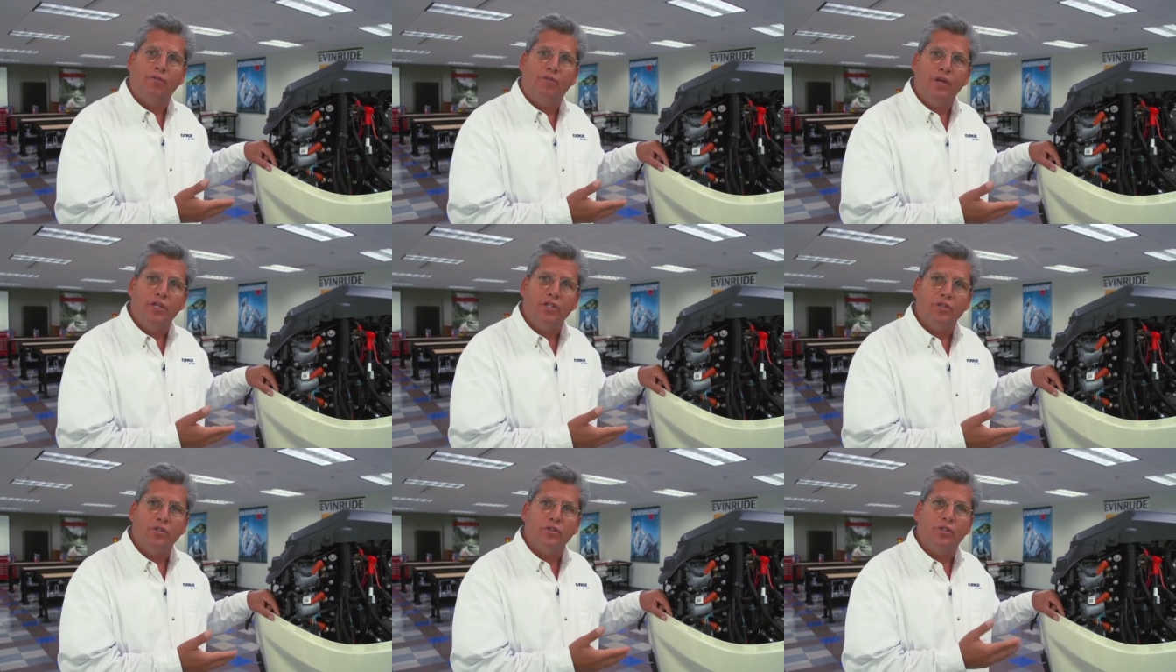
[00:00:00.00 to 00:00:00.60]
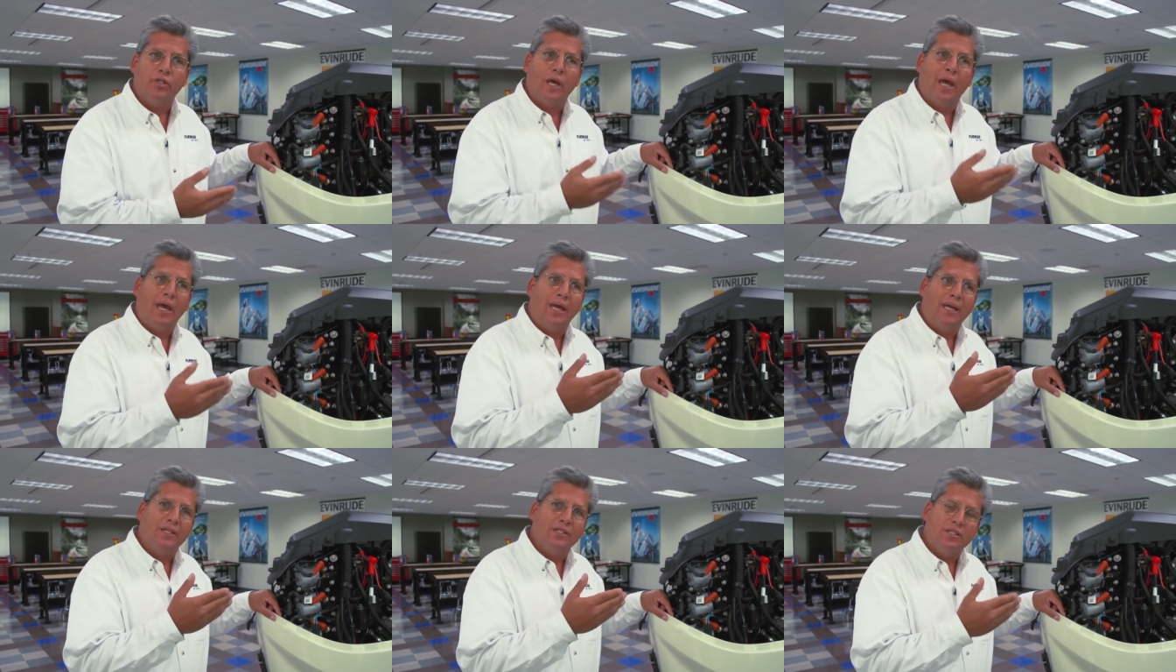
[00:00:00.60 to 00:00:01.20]
features
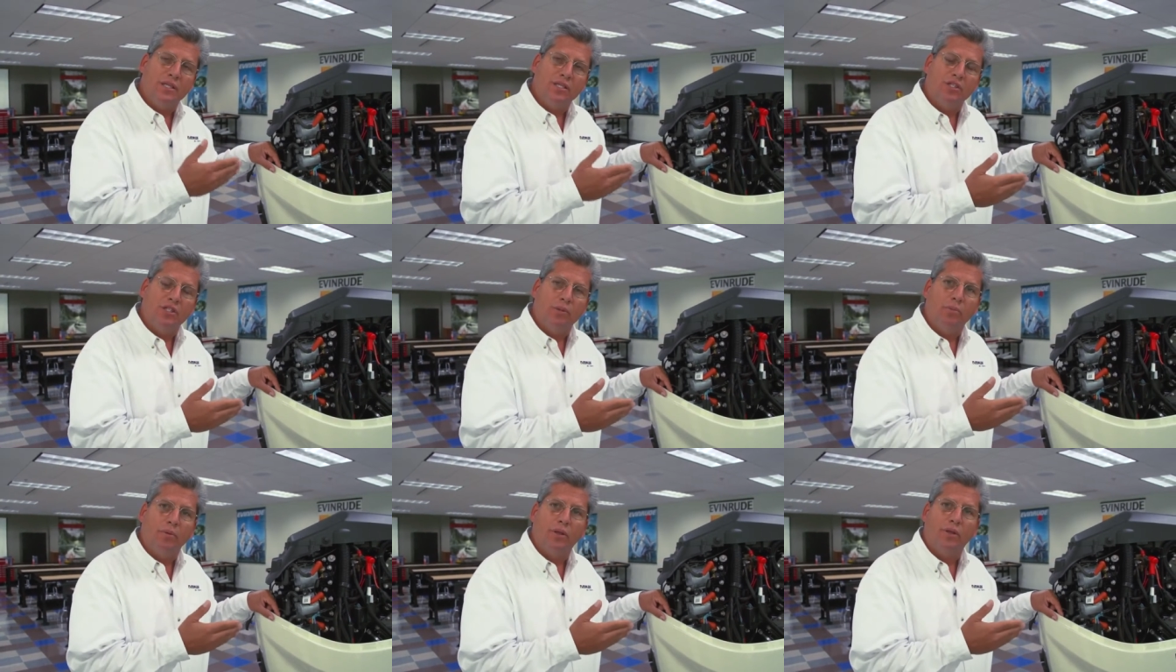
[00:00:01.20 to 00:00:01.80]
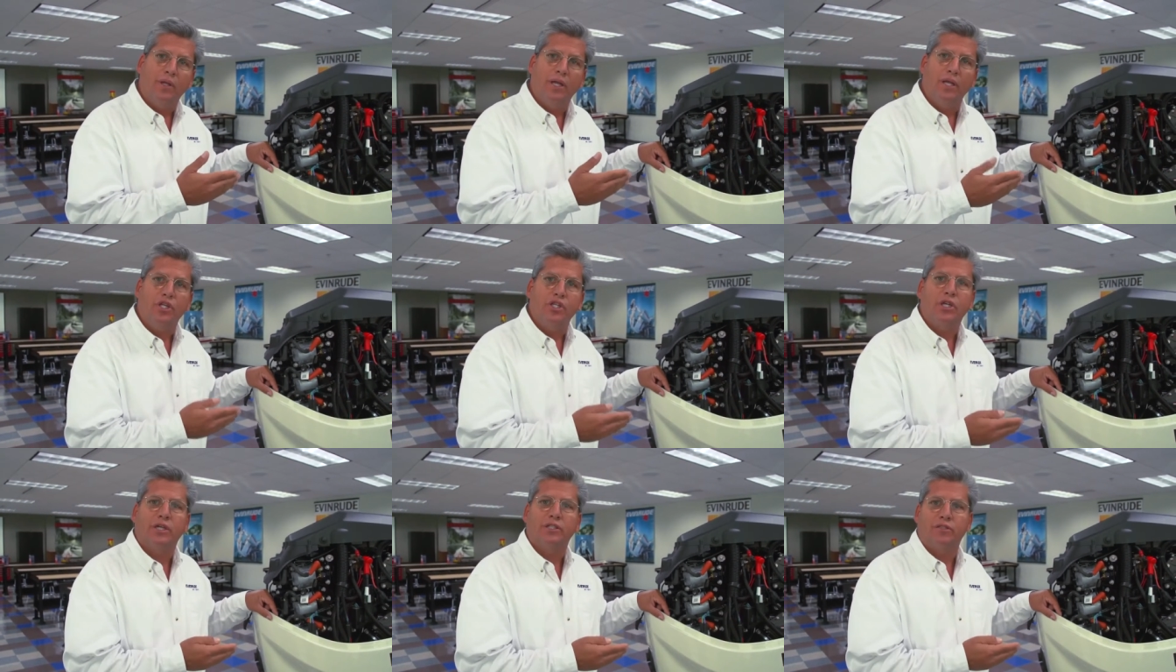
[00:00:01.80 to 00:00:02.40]
a system that
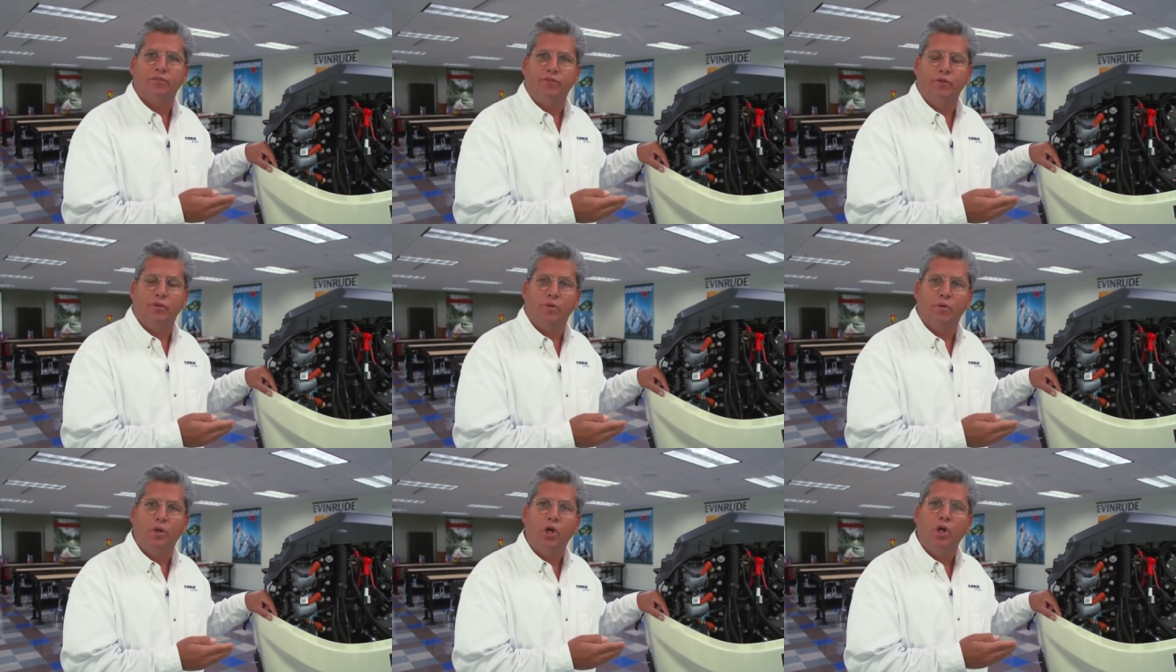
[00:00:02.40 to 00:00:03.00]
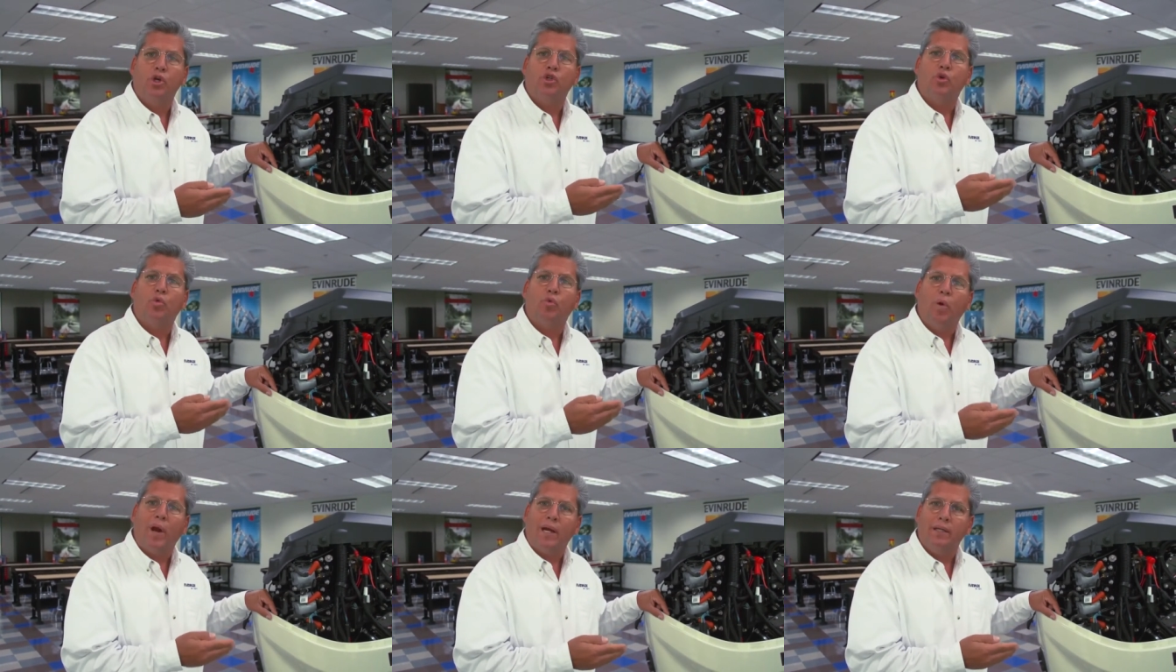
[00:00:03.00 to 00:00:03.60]
injects the fuel
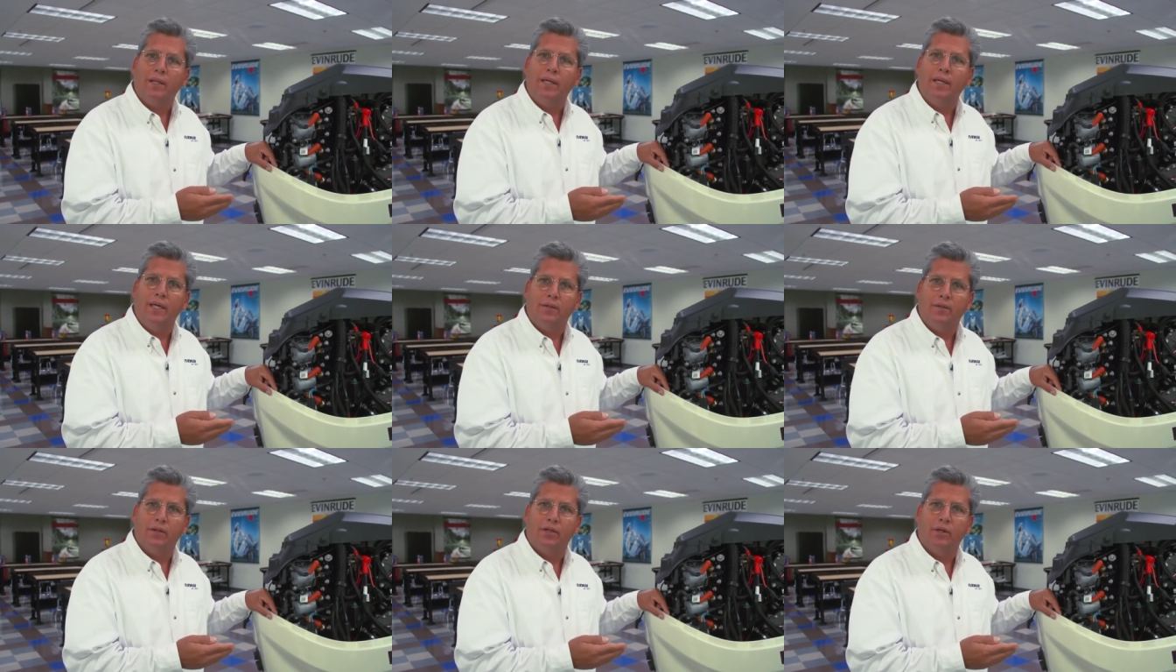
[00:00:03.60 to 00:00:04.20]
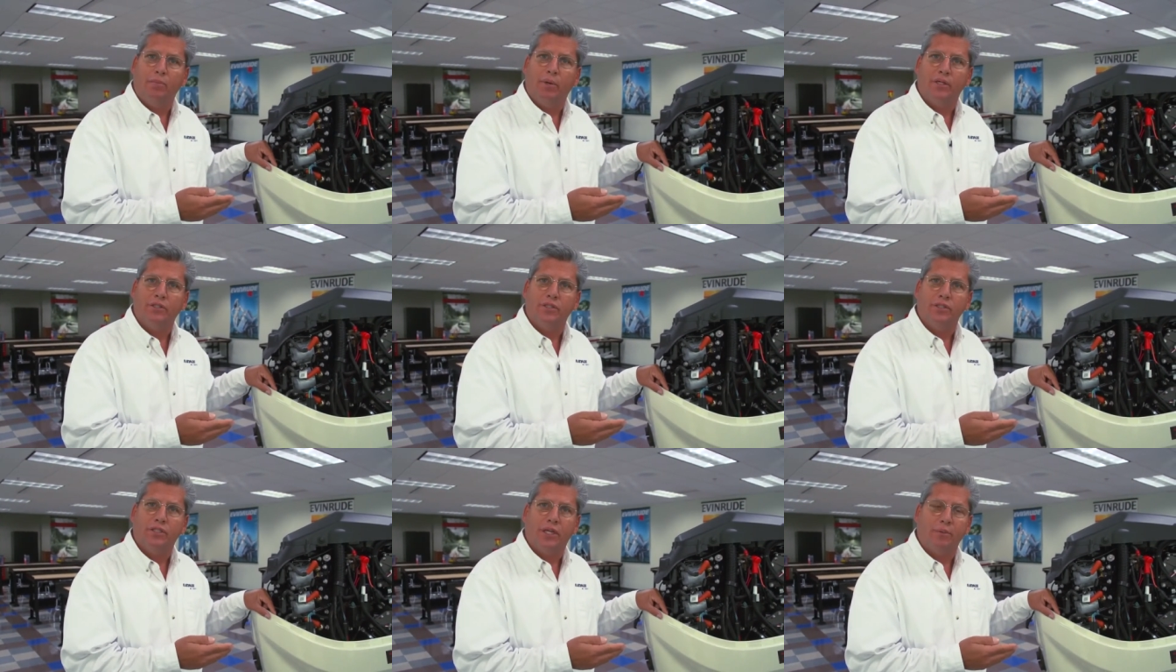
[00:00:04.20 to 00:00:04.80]
directly into the
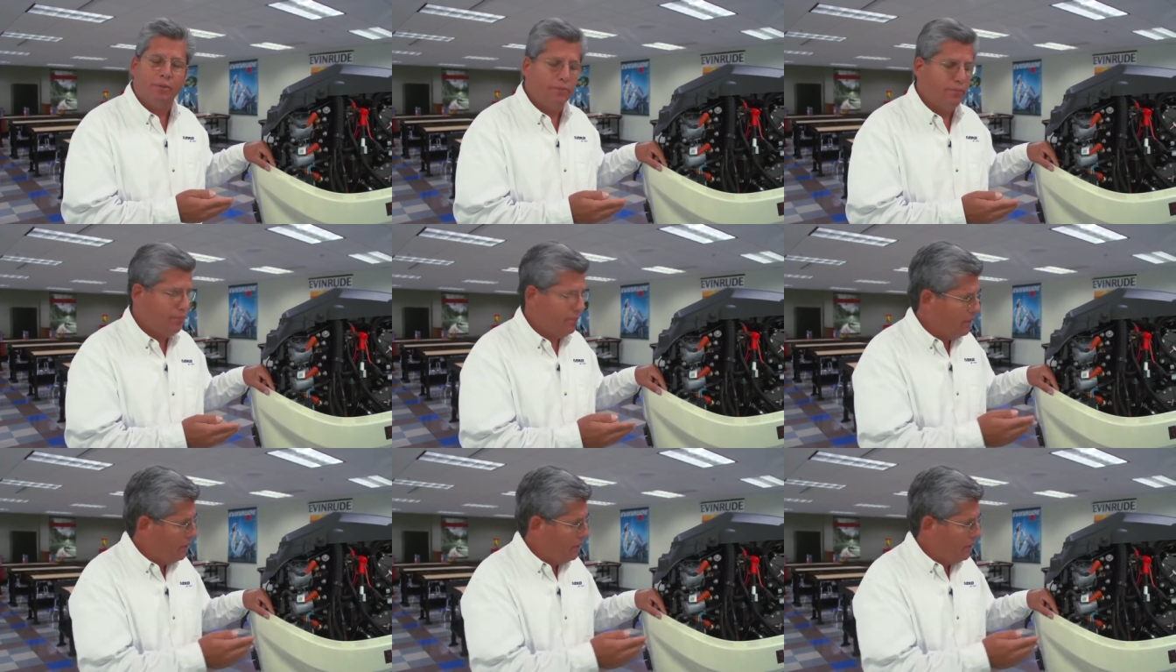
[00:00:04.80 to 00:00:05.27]
combustion chamber.